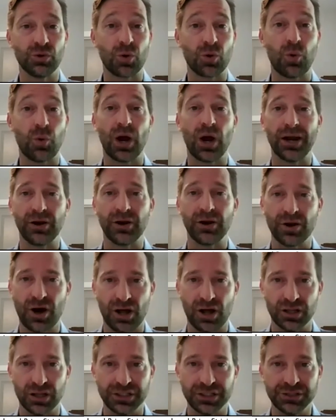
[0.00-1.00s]
acquire
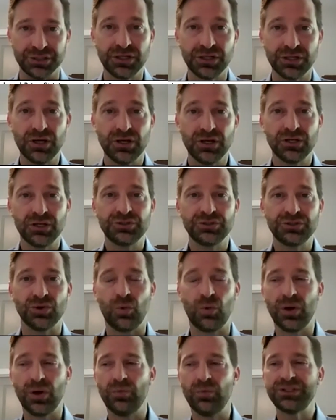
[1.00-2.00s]
knowledge. So
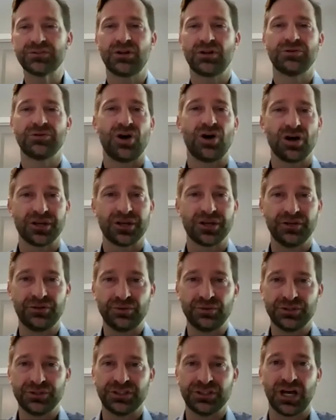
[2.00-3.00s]
when we start talking
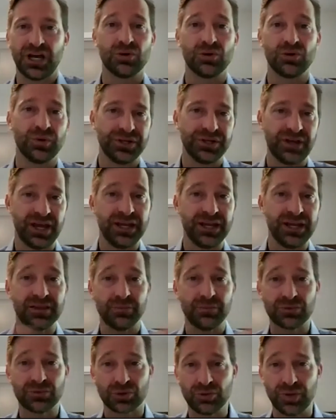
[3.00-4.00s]
to a seller and we take
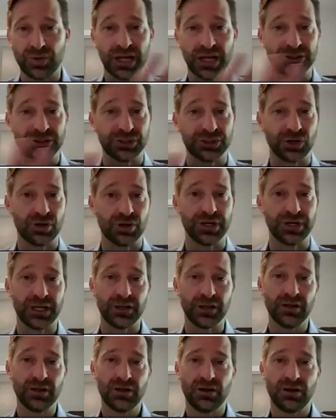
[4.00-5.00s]
them through that
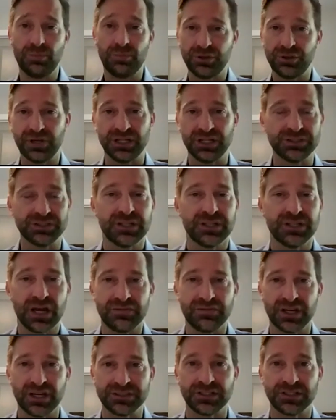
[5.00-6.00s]
journey of potentially
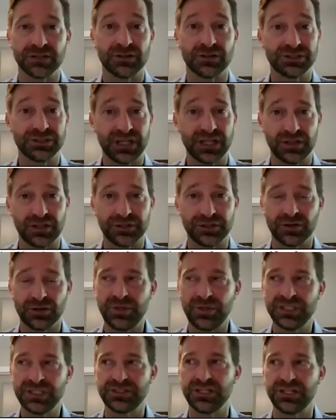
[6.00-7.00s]
divesting or selling their
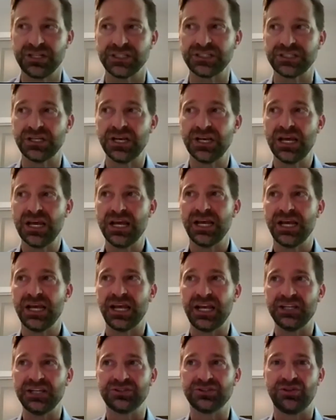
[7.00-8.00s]
business,
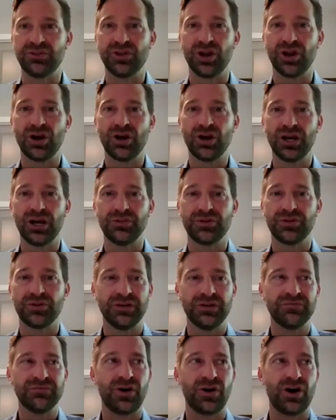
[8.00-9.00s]
is they're
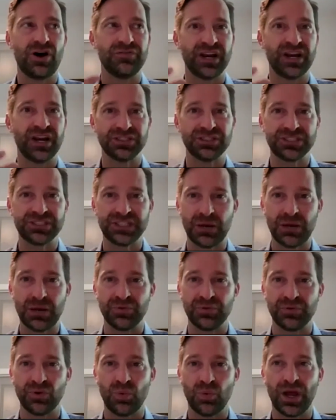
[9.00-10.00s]
involved every step
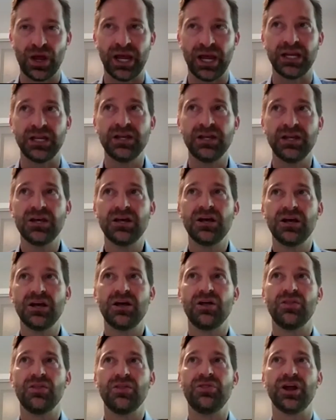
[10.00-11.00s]
of the way.
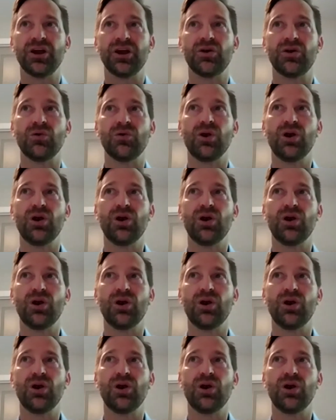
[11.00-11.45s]
They're